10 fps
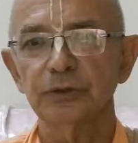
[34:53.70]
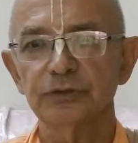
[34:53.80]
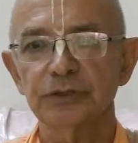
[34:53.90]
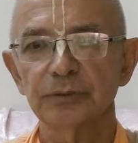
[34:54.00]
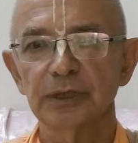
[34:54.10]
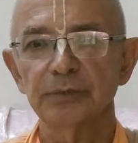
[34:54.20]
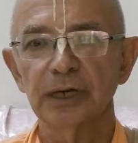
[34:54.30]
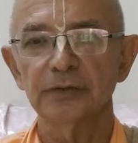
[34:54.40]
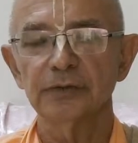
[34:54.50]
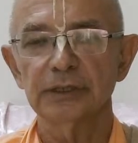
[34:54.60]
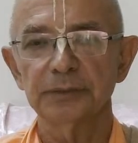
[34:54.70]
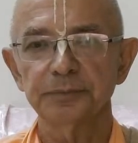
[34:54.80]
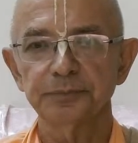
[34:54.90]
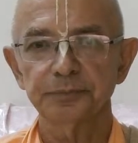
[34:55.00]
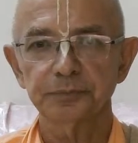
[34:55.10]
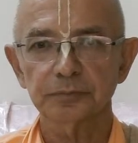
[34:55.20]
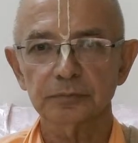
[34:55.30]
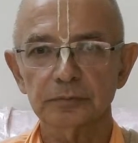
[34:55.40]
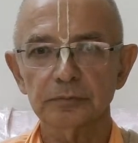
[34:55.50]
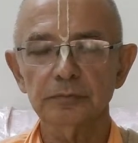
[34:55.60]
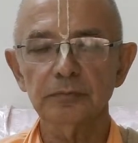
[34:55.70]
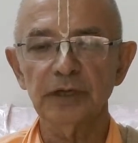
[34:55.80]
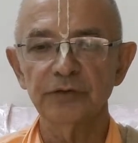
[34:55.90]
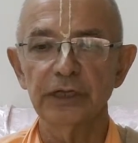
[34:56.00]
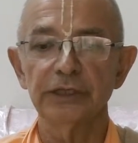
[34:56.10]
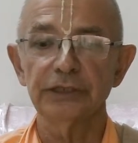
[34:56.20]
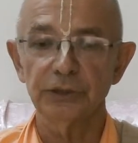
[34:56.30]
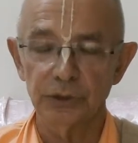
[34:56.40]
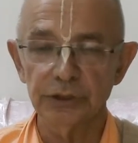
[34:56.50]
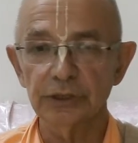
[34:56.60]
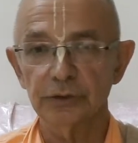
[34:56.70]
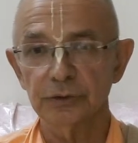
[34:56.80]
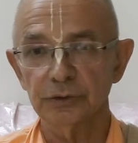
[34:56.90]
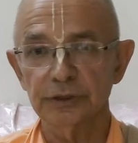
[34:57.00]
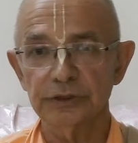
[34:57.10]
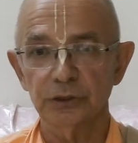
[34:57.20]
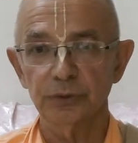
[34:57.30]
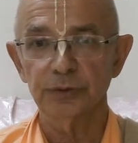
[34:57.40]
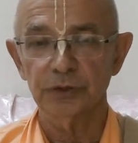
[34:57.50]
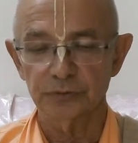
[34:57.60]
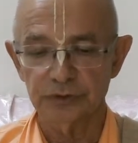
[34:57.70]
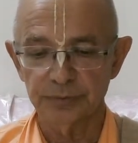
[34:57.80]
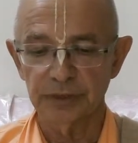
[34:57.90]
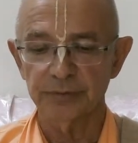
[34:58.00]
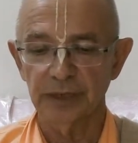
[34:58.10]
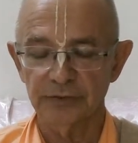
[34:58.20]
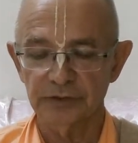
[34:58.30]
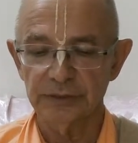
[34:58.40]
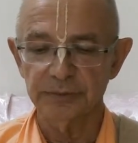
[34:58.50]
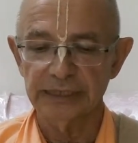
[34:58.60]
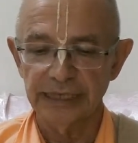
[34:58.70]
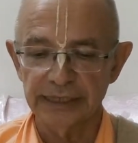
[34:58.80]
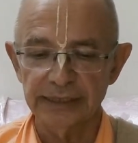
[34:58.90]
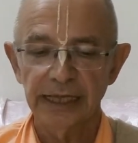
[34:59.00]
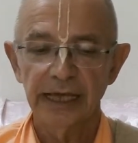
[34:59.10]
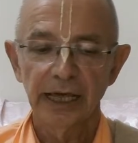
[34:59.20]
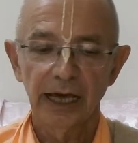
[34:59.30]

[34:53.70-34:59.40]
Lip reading: of Srimad Bhagavatam, returning to this topic of Srimad Bhagavatam again,